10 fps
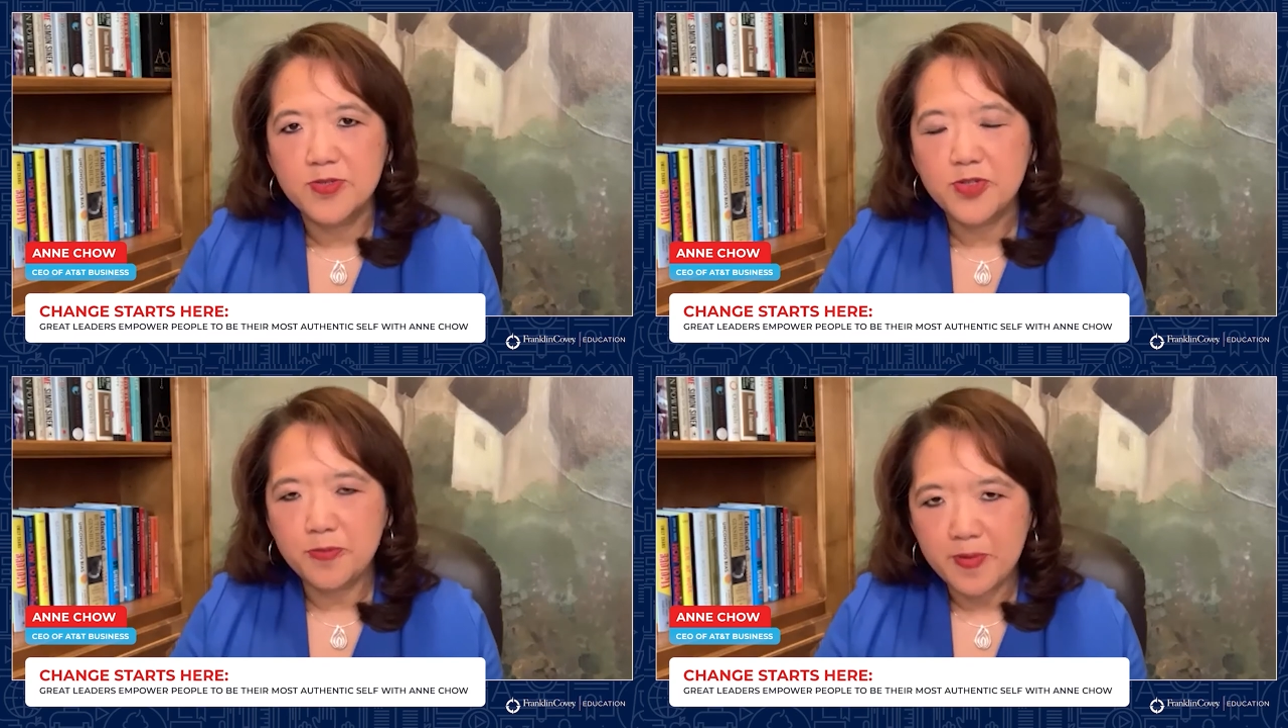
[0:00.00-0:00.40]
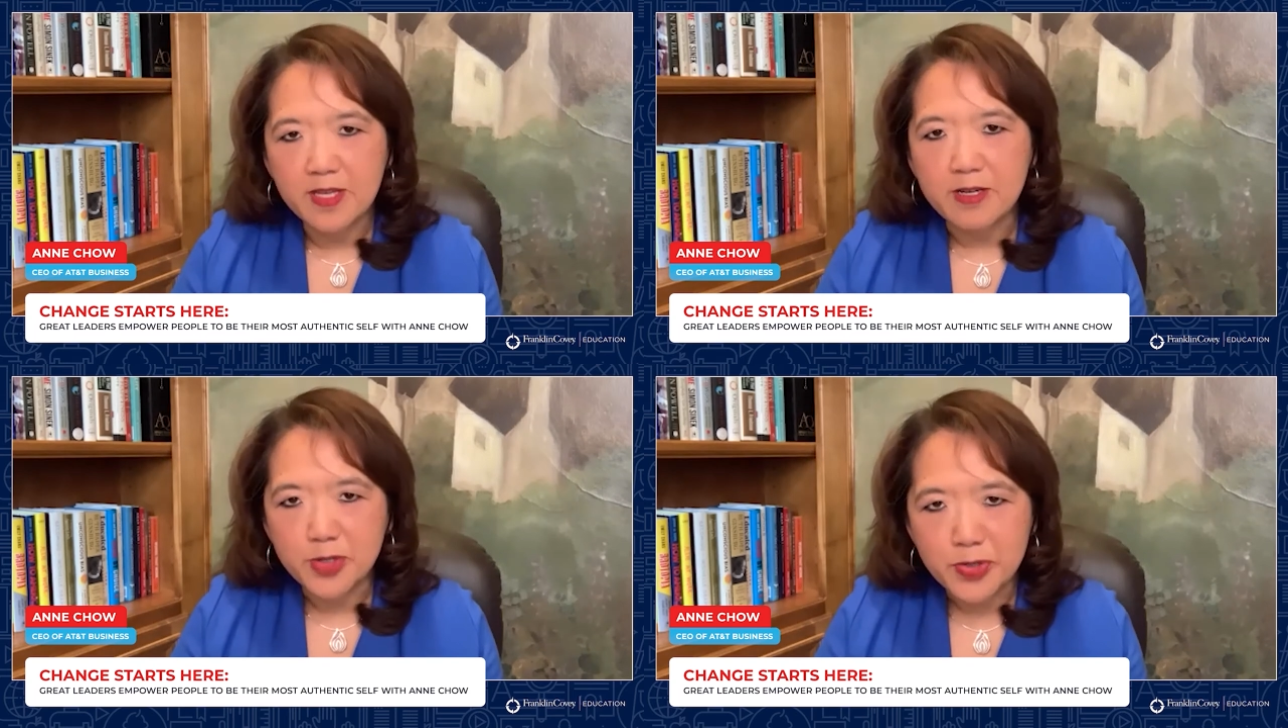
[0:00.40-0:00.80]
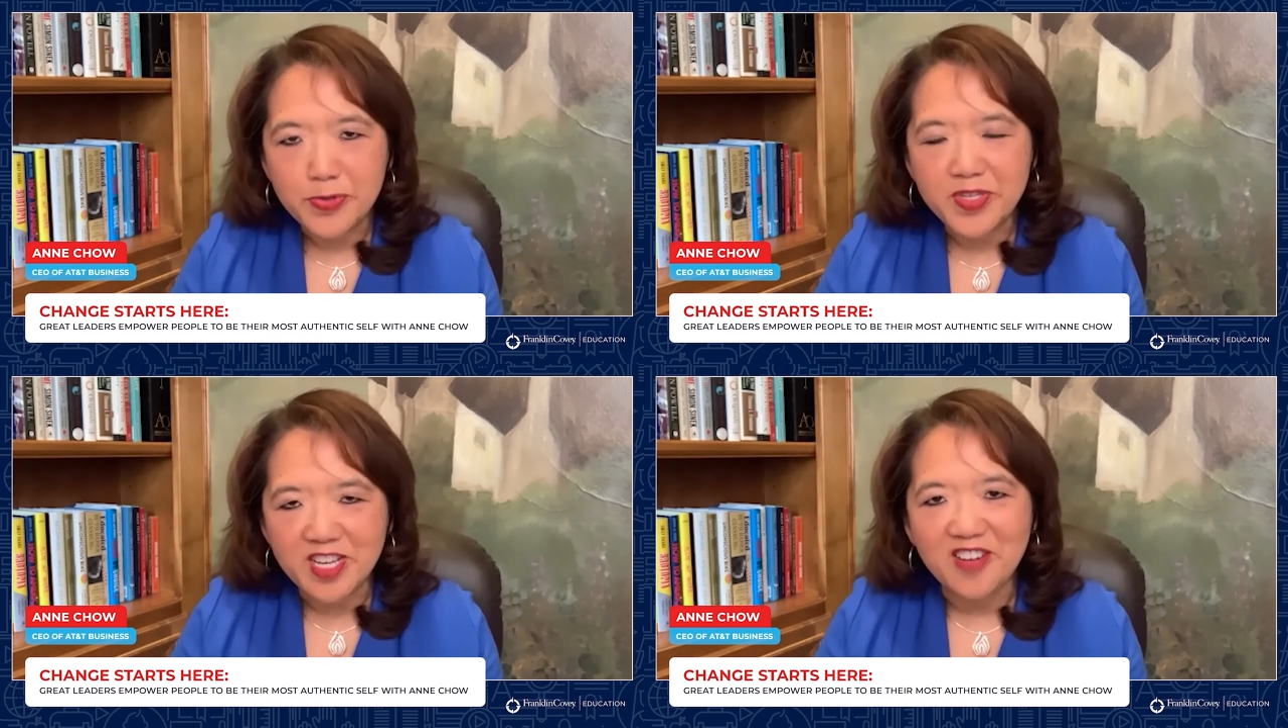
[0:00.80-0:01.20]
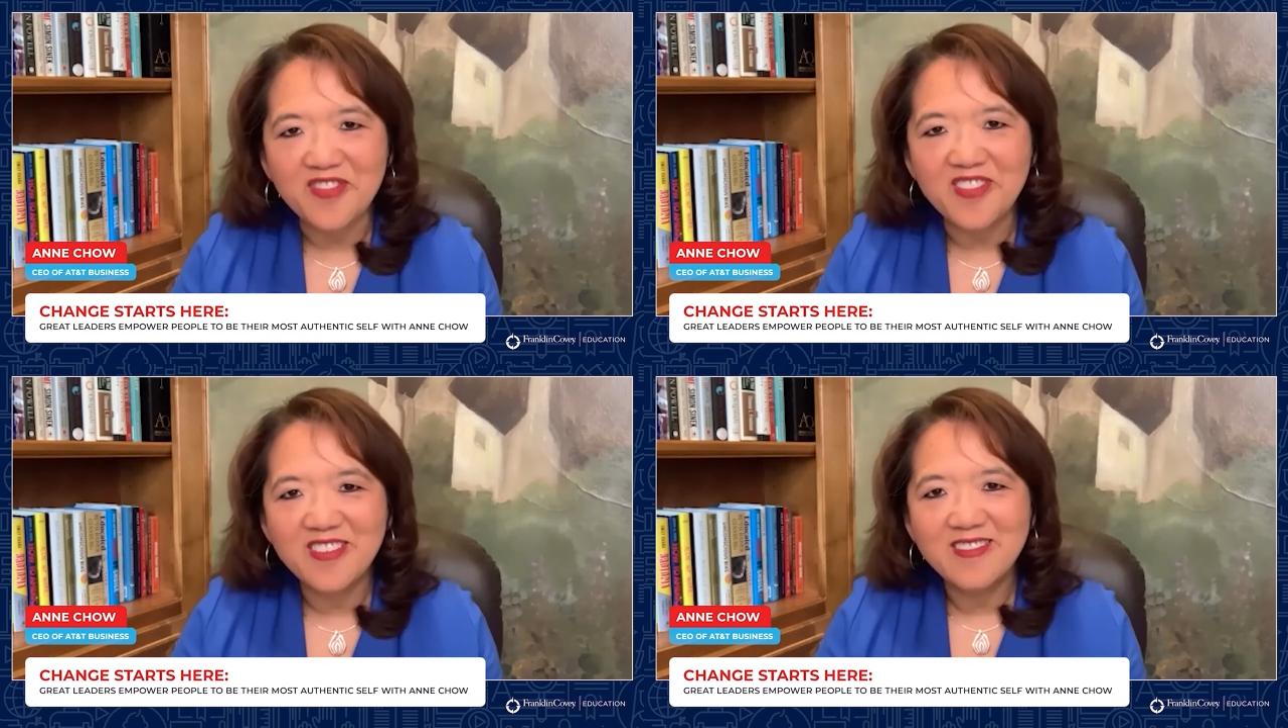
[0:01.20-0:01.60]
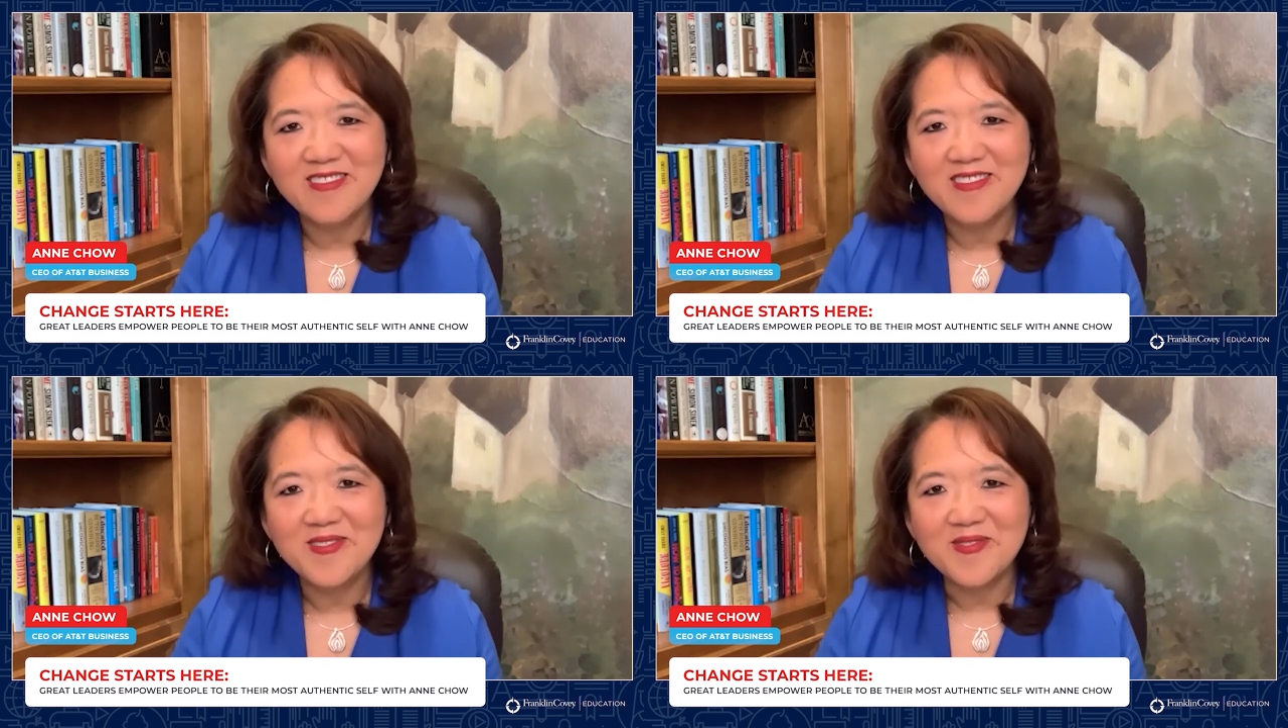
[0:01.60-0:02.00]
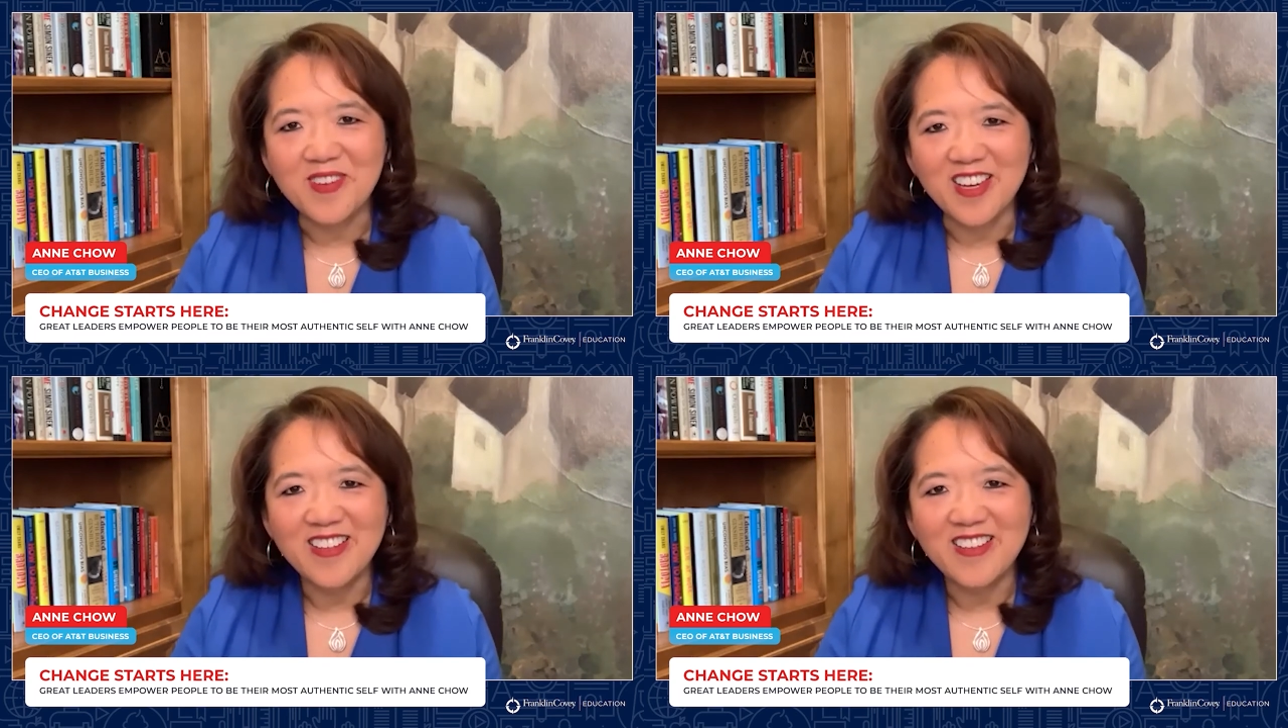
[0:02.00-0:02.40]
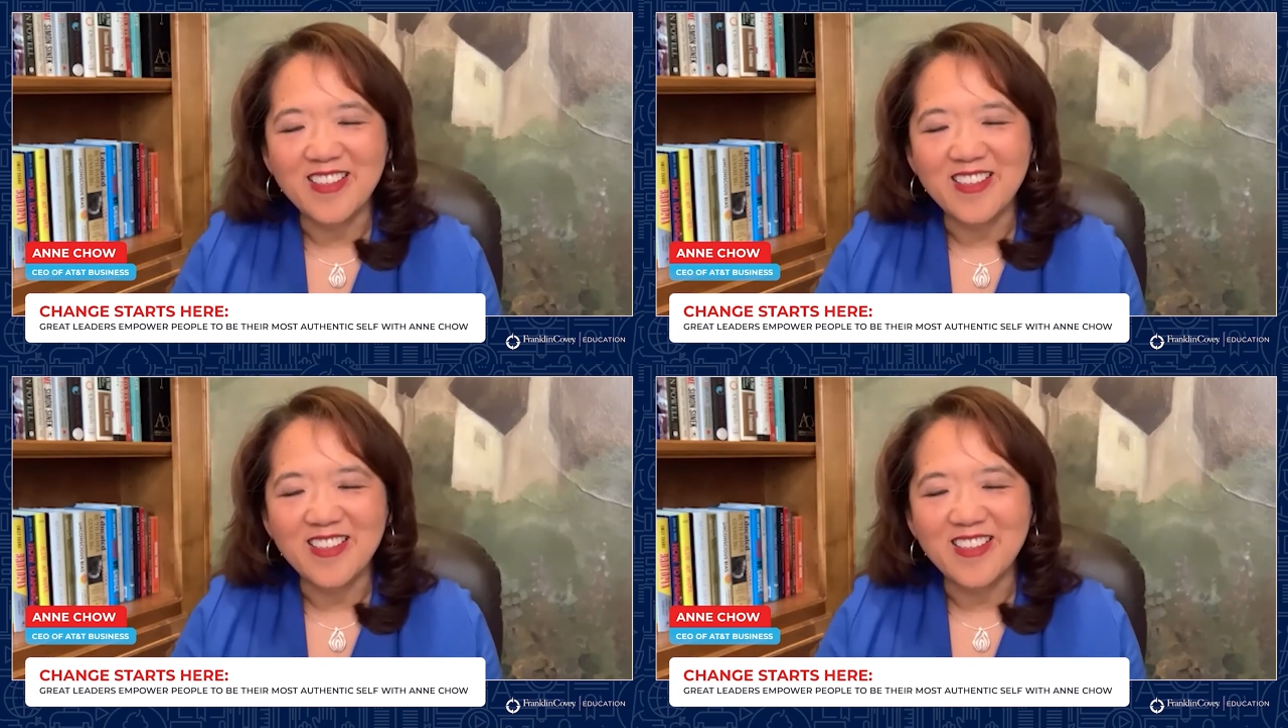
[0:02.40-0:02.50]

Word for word: to be their true self? right?